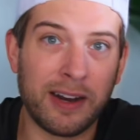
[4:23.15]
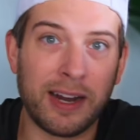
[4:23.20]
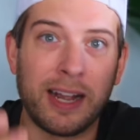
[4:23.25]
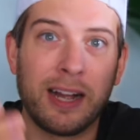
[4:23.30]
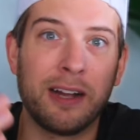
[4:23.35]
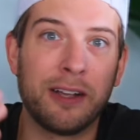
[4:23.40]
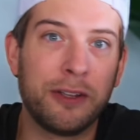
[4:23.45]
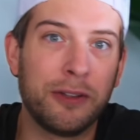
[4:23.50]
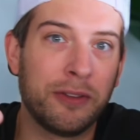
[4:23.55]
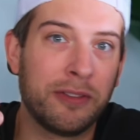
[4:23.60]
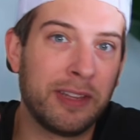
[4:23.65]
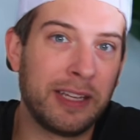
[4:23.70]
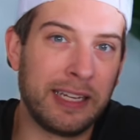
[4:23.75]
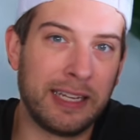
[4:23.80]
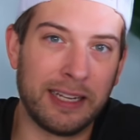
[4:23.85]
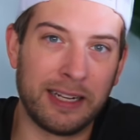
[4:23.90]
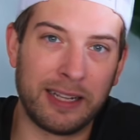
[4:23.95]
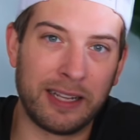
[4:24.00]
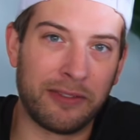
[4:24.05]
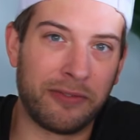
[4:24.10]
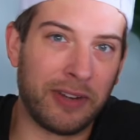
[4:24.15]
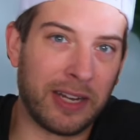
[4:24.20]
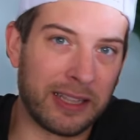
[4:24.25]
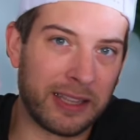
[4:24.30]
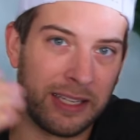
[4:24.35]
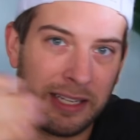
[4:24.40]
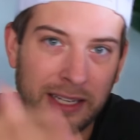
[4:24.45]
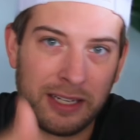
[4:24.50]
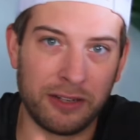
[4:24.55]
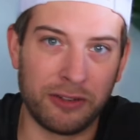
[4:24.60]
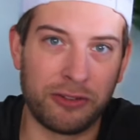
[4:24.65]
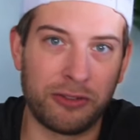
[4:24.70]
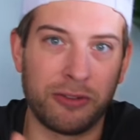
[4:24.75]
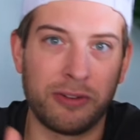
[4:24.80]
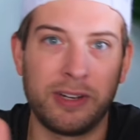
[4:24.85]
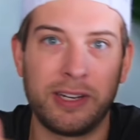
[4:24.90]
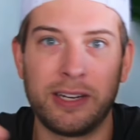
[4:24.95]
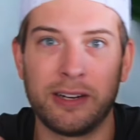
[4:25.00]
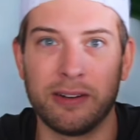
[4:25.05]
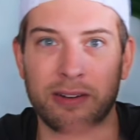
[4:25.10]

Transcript: how you think it'll affect the industry,